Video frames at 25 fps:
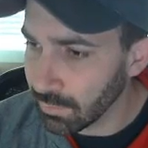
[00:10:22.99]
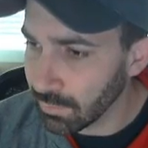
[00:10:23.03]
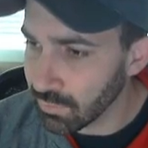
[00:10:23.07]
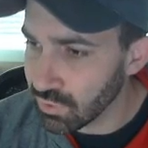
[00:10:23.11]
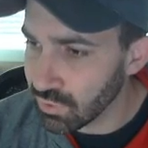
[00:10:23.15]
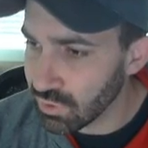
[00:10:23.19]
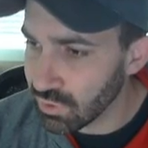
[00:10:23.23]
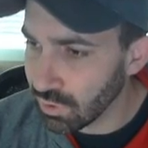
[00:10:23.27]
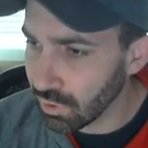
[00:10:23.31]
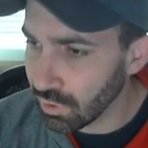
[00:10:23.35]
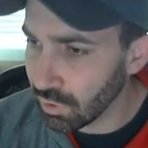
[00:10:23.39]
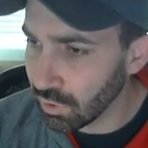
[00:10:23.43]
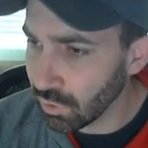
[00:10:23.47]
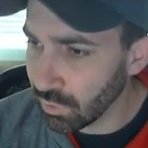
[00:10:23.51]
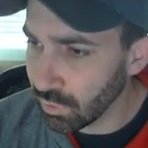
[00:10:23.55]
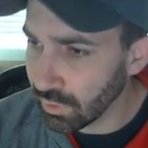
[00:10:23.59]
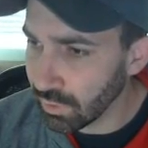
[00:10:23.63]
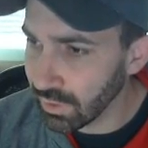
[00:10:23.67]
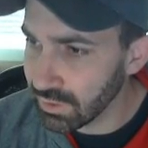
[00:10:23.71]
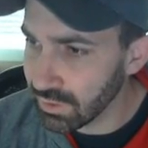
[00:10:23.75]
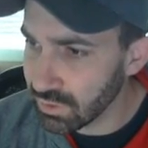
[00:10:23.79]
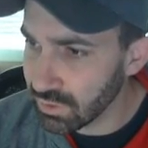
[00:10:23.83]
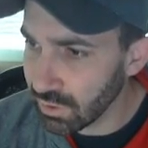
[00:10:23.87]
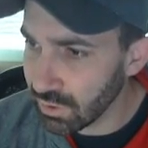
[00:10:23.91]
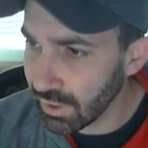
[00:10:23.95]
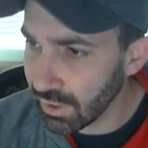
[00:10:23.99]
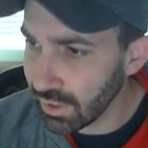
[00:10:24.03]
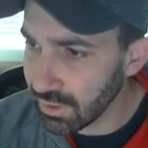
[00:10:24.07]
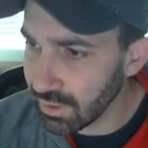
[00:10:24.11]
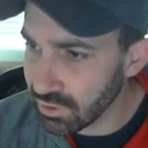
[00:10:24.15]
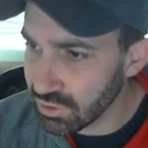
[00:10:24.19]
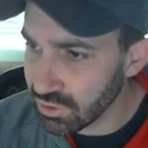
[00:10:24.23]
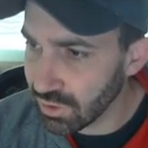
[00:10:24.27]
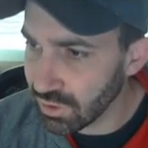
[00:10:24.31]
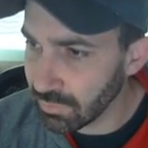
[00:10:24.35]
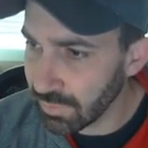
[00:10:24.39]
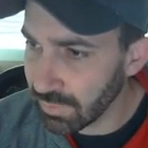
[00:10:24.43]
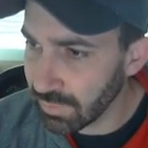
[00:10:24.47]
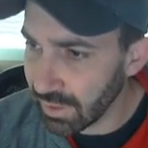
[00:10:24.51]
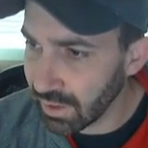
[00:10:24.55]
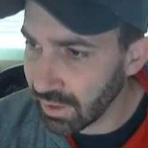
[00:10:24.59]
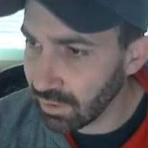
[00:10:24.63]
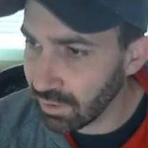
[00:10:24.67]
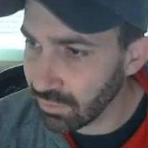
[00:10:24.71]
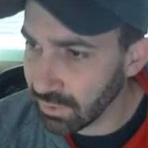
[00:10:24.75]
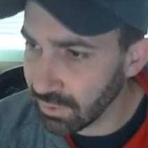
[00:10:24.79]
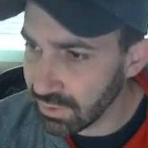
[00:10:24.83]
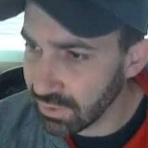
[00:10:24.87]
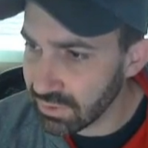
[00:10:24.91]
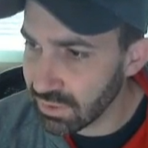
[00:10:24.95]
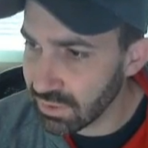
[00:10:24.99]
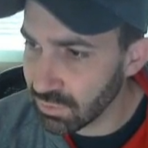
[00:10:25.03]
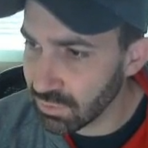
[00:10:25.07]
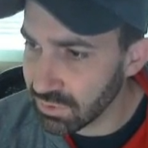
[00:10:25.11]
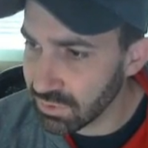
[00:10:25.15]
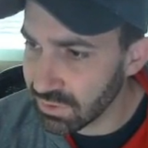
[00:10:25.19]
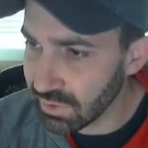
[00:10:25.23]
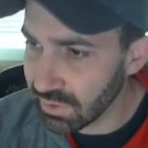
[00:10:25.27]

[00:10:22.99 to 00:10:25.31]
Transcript: So let's go ahead and jump down. Let's see what